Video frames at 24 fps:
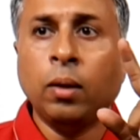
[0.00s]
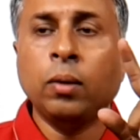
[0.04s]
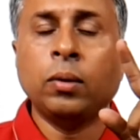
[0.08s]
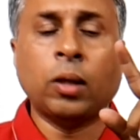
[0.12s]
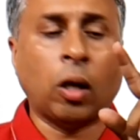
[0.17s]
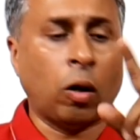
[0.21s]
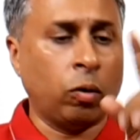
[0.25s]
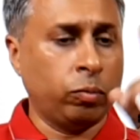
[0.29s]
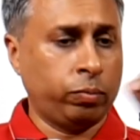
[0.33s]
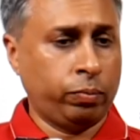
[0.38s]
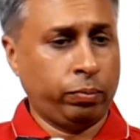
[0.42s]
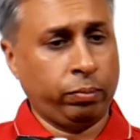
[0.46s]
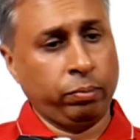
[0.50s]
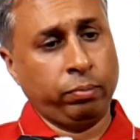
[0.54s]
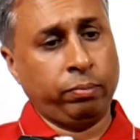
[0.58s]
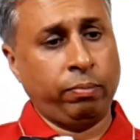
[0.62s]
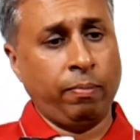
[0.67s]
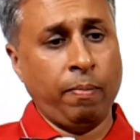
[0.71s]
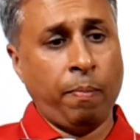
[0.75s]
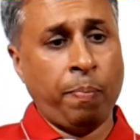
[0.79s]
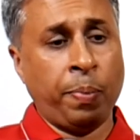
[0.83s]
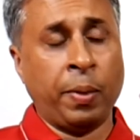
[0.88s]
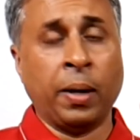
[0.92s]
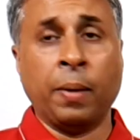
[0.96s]
Now,
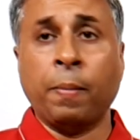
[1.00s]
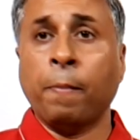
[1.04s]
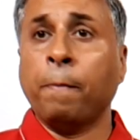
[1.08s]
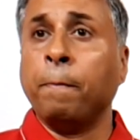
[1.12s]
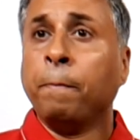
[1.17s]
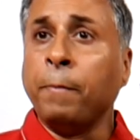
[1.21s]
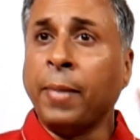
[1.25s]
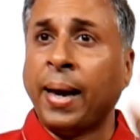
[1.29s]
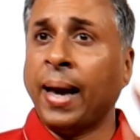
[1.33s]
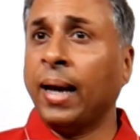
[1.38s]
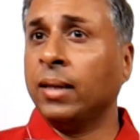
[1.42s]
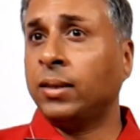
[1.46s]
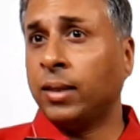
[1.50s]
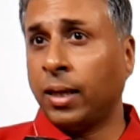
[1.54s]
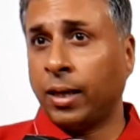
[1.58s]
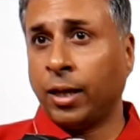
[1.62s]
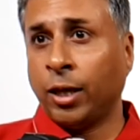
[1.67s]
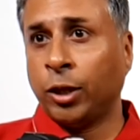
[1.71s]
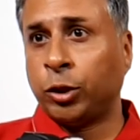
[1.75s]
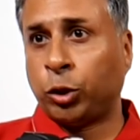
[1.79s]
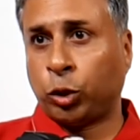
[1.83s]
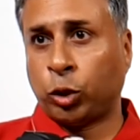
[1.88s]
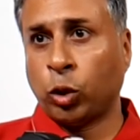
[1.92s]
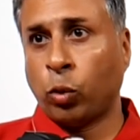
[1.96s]
the major
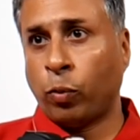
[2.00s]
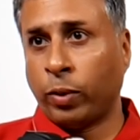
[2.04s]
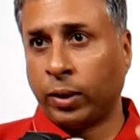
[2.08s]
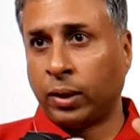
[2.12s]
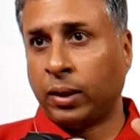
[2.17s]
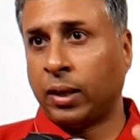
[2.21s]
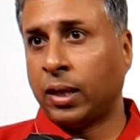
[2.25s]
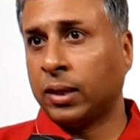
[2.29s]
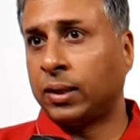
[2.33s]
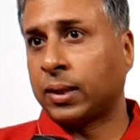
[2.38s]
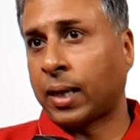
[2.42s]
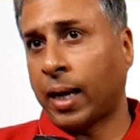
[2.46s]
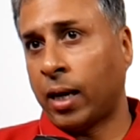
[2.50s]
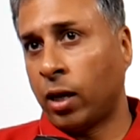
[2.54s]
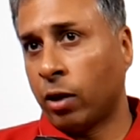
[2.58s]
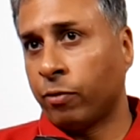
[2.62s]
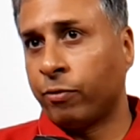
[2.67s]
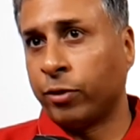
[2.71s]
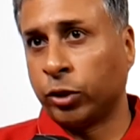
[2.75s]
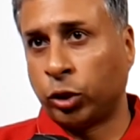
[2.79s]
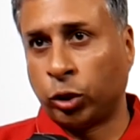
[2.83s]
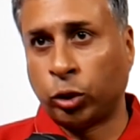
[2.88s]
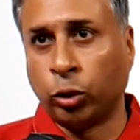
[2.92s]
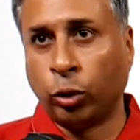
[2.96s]
issue with this kind
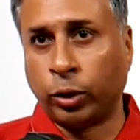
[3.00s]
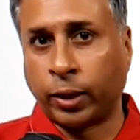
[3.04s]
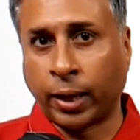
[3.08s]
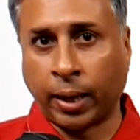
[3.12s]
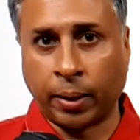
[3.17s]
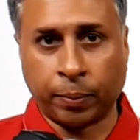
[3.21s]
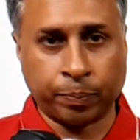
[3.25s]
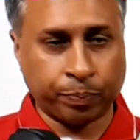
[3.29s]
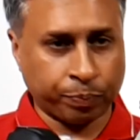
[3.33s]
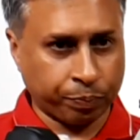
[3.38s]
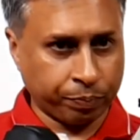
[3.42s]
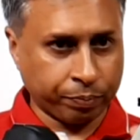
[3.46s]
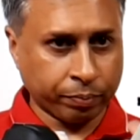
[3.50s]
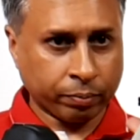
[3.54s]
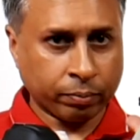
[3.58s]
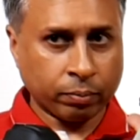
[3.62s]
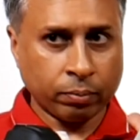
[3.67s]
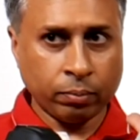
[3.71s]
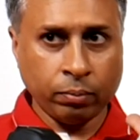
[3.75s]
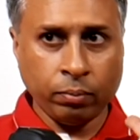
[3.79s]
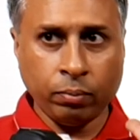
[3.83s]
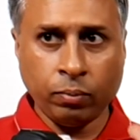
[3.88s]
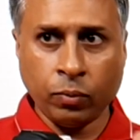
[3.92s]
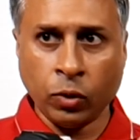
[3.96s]
of a shooting.
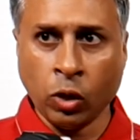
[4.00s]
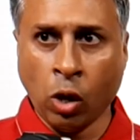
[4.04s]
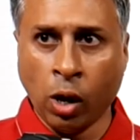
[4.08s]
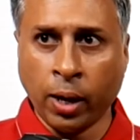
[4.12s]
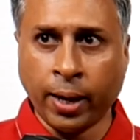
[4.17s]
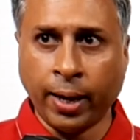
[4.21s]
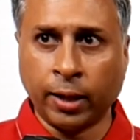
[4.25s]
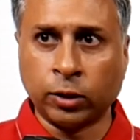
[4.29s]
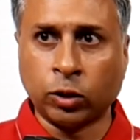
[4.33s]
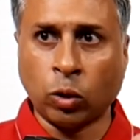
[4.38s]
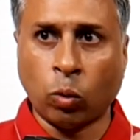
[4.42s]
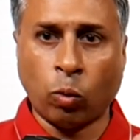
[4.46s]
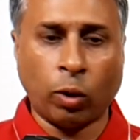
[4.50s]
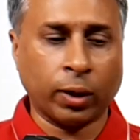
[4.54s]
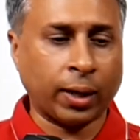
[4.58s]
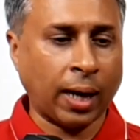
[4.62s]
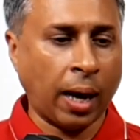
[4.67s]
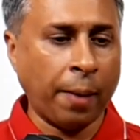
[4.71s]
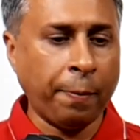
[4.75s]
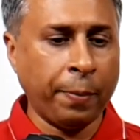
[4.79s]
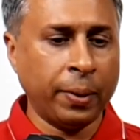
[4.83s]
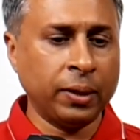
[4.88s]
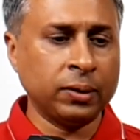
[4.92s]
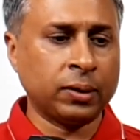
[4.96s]
Okay, so what
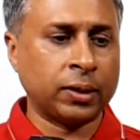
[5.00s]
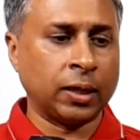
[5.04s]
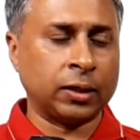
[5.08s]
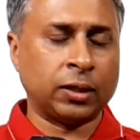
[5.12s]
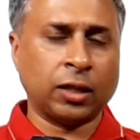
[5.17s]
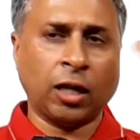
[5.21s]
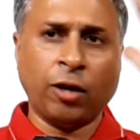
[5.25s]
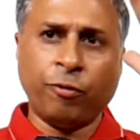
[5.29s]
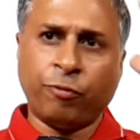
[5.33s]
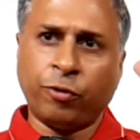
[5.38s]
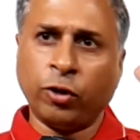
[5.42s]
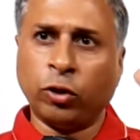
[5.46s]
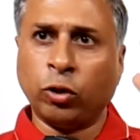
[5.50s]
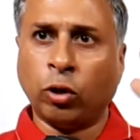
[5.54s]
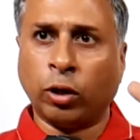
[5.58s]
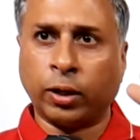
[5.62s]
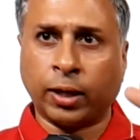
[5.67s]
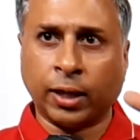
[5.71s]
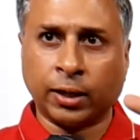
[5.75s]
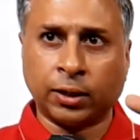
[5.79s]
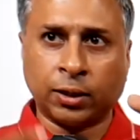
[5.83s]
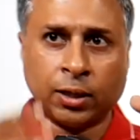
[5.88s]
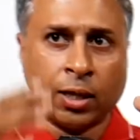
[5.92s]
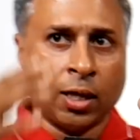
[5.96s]
happens is, if you
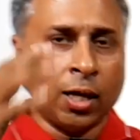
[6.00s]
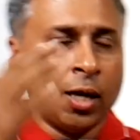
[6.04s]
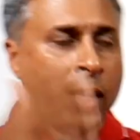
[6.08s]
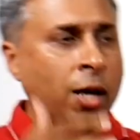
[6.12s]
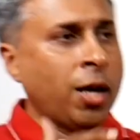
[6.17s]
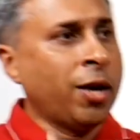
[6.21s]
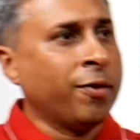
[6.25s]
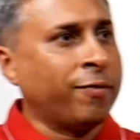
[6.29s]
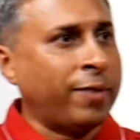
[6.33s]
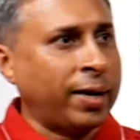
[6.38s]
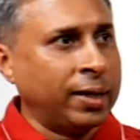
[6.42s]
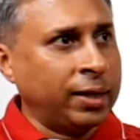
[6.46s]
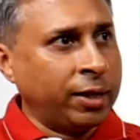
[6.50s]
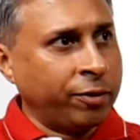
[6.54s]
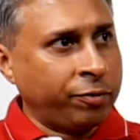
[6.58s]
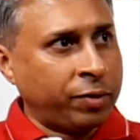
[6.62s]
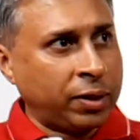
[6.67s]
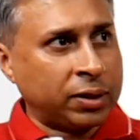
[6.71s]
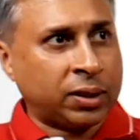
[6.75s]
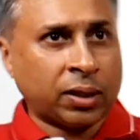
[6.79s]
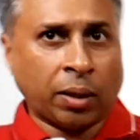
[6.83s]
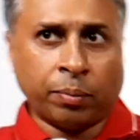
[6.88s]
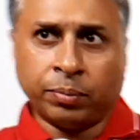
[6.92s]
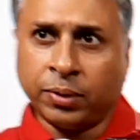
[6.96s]
notice, fine, if
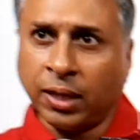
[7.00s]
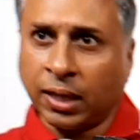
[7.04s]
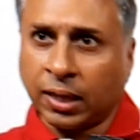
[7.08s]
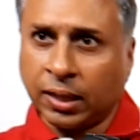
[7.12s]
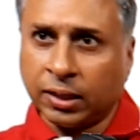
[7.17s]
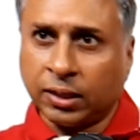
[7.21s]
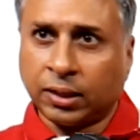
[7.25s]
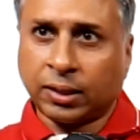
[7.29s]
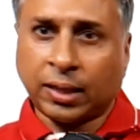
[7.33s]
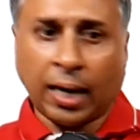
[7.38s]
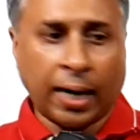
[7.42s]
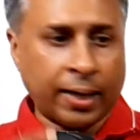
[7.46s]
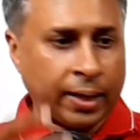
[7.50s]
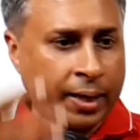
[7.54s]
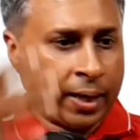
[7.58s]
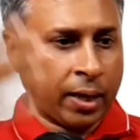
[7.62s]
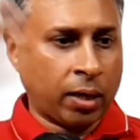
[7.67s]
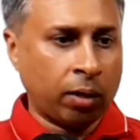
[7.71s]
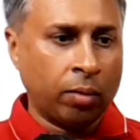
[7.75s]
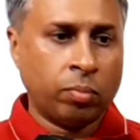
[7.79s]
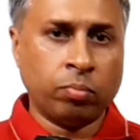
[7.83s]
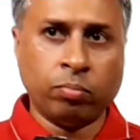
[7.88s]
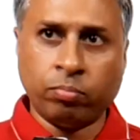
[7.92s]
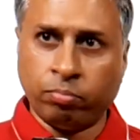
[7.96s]
the subject is
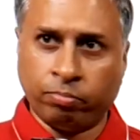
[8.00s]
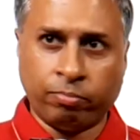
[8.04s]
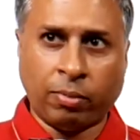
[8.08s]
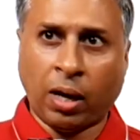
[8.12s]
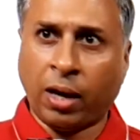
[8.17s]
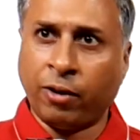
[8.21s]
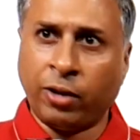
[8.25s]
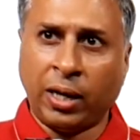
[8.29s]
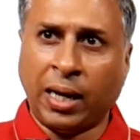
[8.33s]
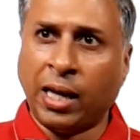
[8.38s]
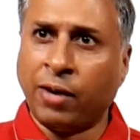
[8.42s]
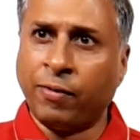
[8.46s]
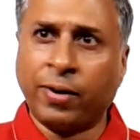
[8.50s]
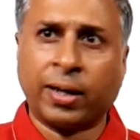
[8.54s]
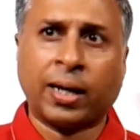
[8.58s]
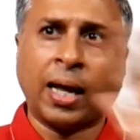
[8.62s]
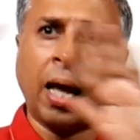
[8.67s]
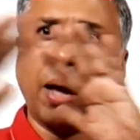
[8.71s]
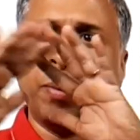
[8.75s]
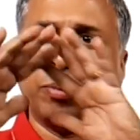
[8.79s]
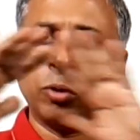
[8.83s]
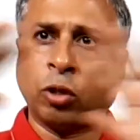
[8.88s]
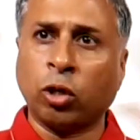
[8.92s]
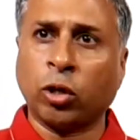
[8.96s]
static, I leave it,
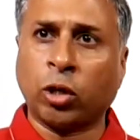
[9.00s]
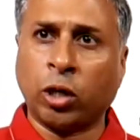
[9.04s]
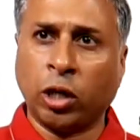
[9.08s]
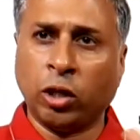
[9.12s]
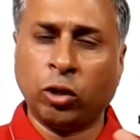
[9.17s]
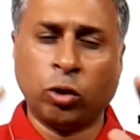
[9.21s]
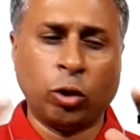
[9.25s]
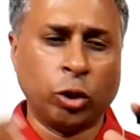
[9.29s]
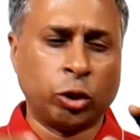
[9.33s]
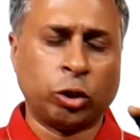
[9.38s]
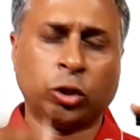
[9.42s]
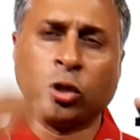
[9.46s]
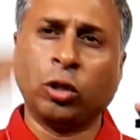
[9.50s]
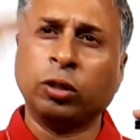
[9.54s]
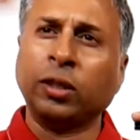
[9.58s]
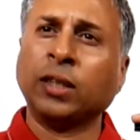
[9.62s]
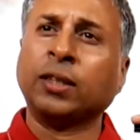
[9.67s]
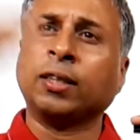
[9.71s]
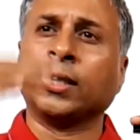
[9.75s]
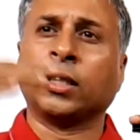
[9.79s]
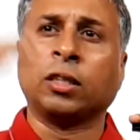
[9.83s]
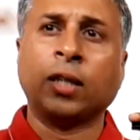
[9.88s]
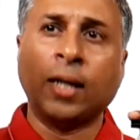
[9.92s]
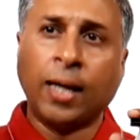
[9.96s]
absolutely no issue. This
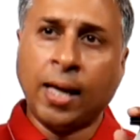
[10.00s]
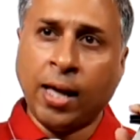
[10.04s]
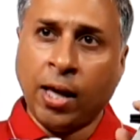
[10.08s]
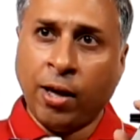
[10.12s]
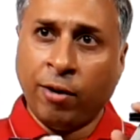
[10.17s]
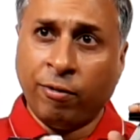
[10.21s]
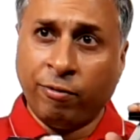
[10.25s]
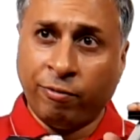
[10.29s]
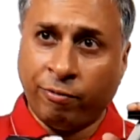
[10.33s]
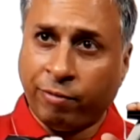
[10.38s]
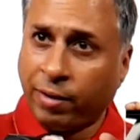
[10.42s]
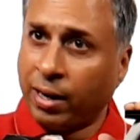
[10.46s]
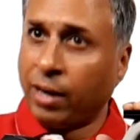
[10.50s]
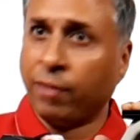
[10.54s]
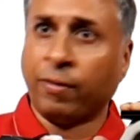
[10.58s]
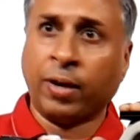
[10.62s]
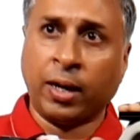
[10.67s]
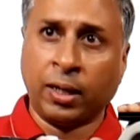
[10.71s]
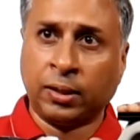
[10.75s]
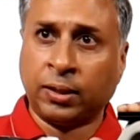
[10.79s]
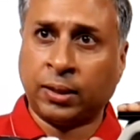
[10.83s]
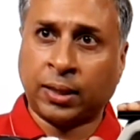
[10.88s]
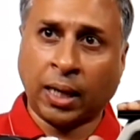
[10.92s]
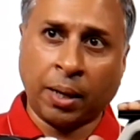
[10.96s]
is very,
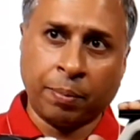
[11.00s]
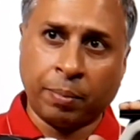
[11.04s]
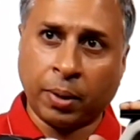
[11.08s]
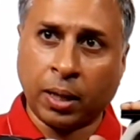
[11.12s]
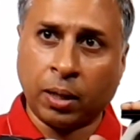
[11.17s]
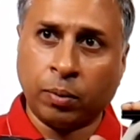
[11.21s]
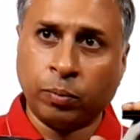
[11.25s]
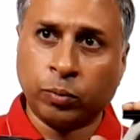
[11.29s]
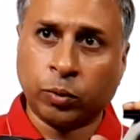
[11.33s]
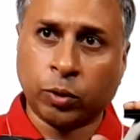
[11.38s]
very stable.